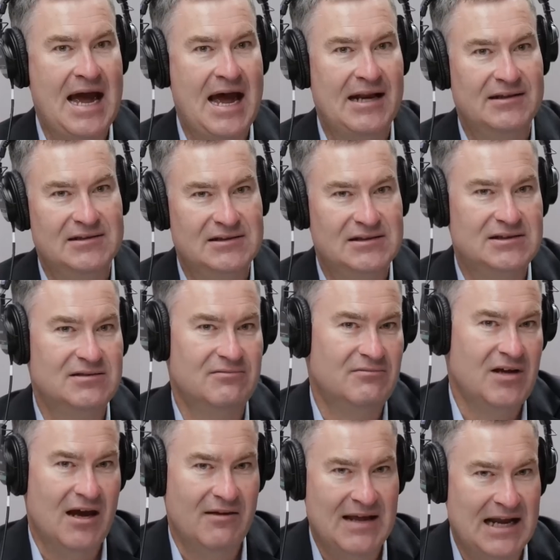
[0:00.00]
and
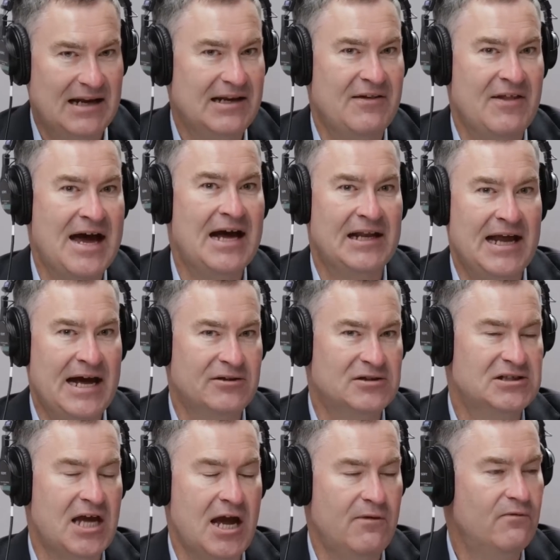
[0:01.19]
that allowed
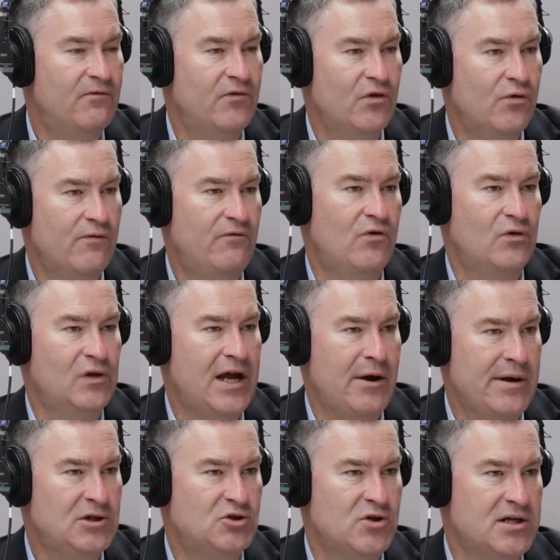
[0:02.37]
scope for low
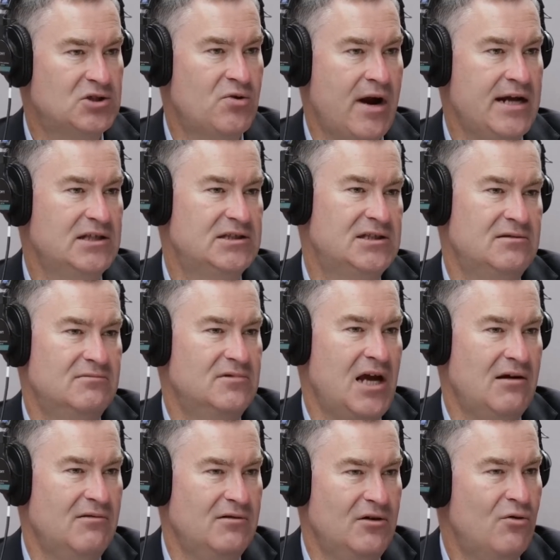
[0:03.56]
interest rates, and
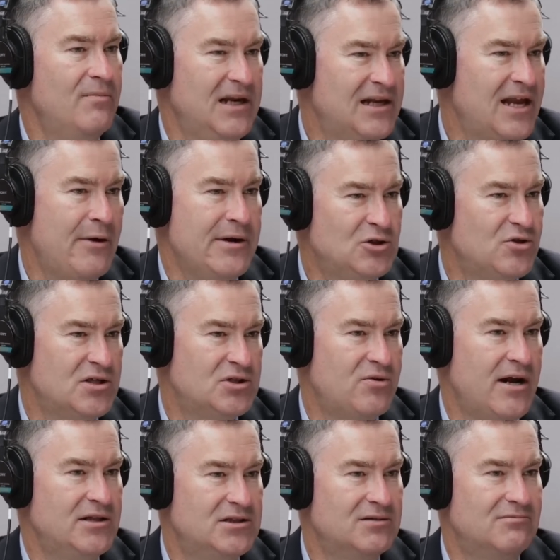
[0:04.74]
normally low interest
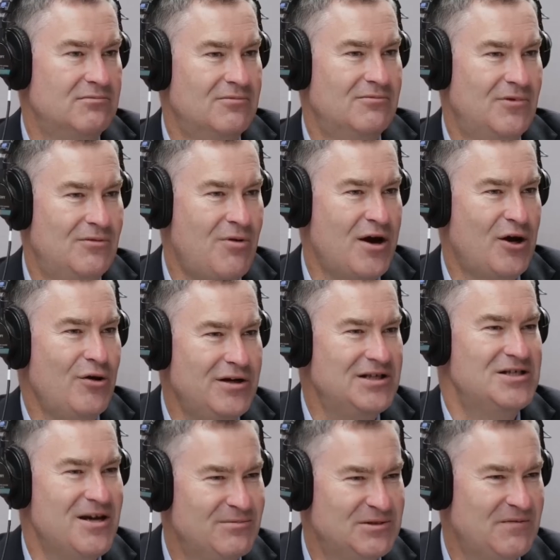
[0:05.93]
rates are quite good in
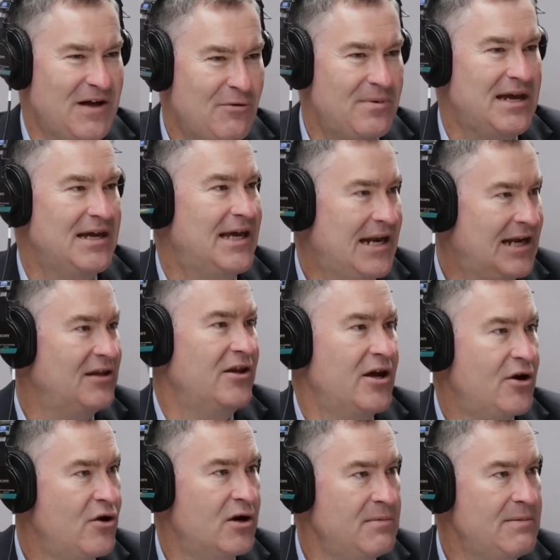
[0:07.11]
terms of helping getting the
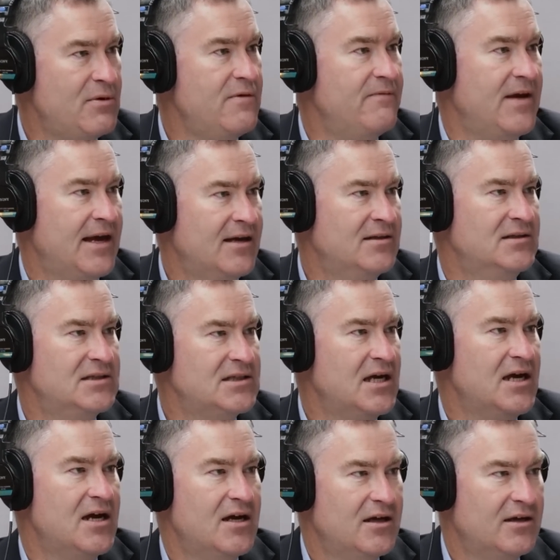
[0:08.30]
economy moving. And
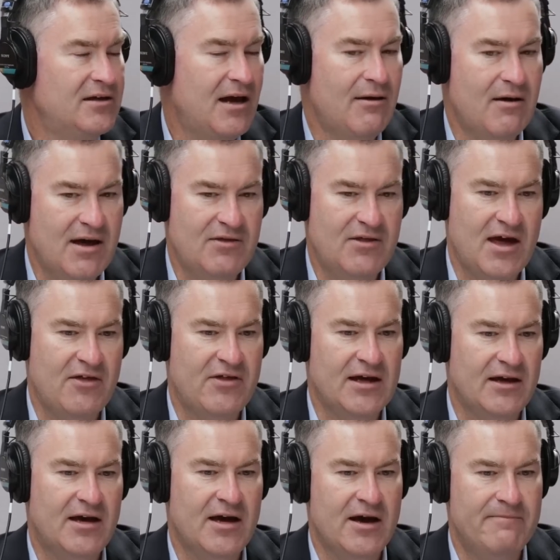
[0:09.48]
I
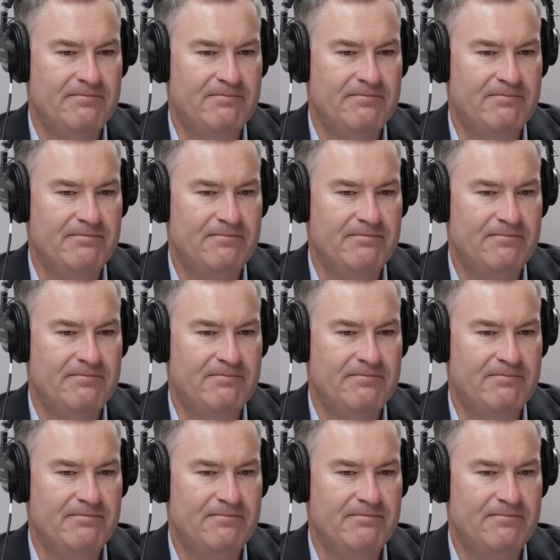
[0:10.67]
think